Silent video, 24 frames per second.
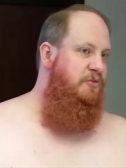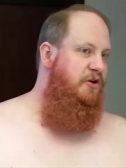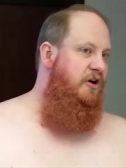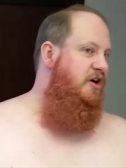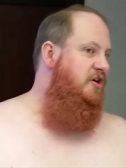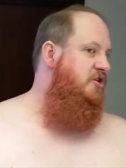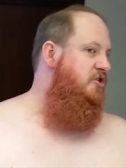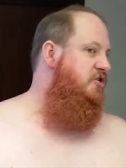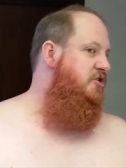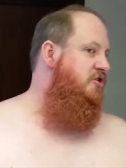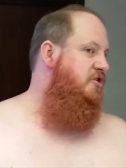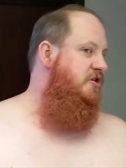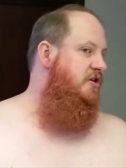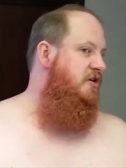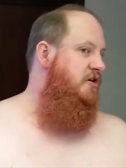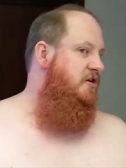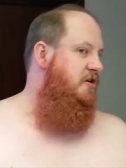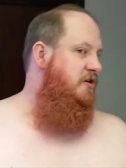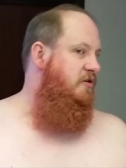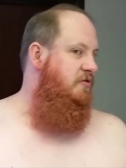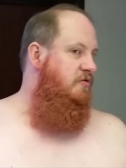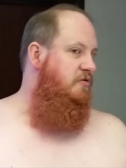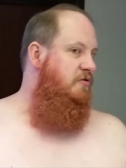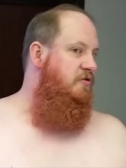brush,
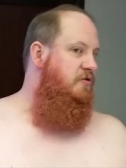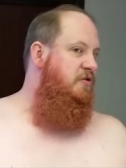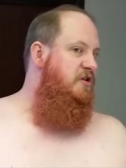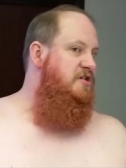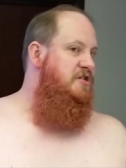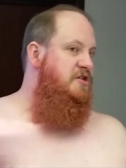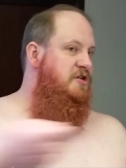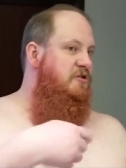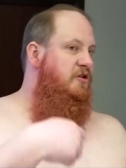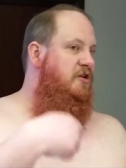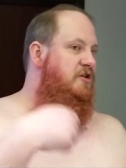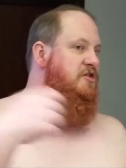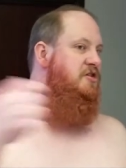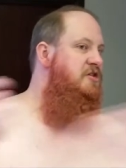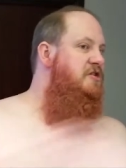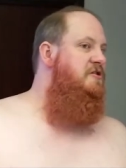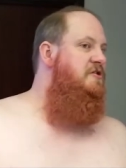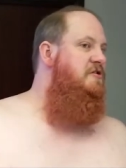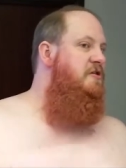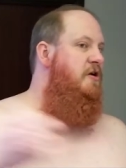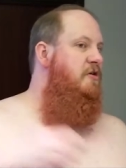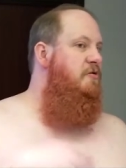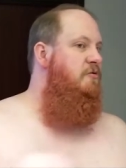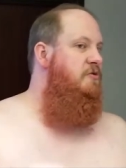crisscross
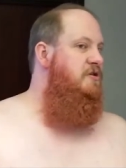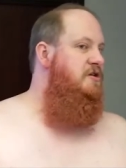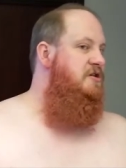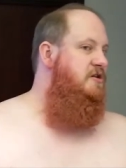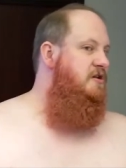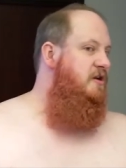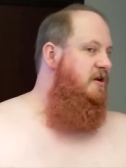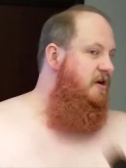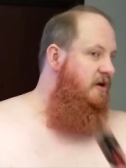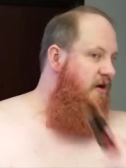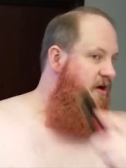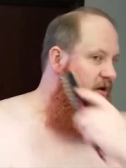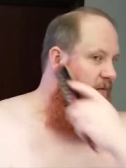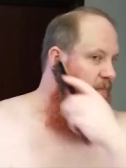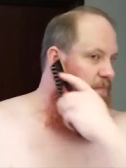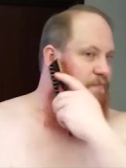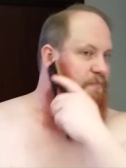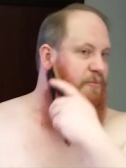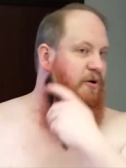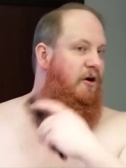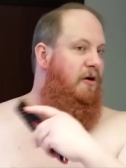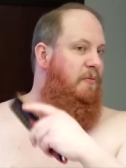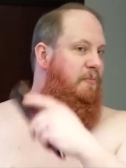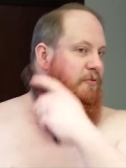strokes.
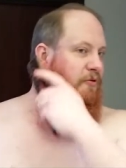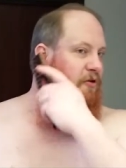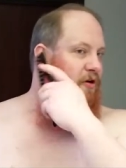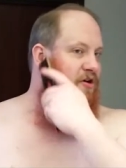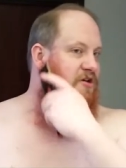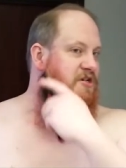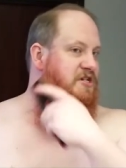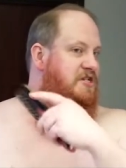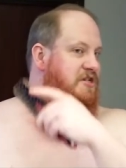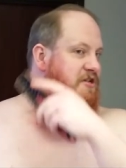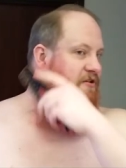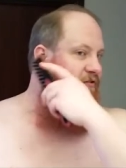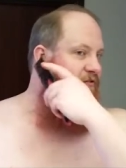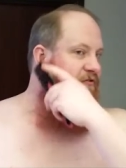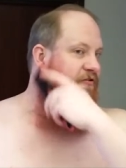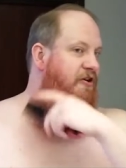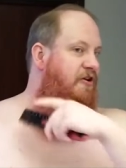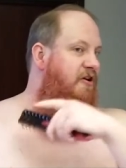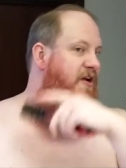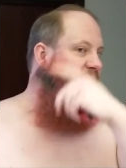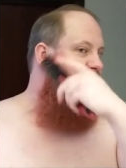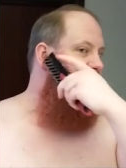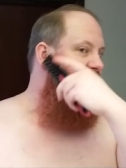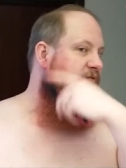Bob Ross the
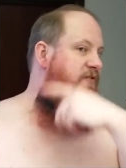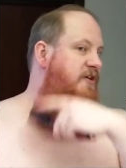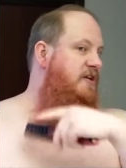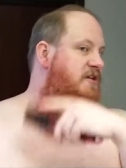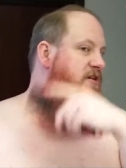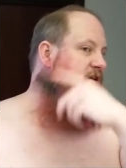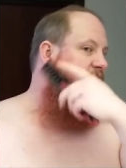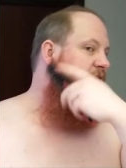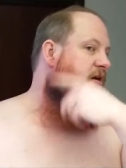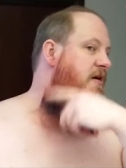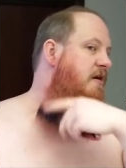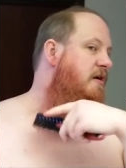fuck out of it.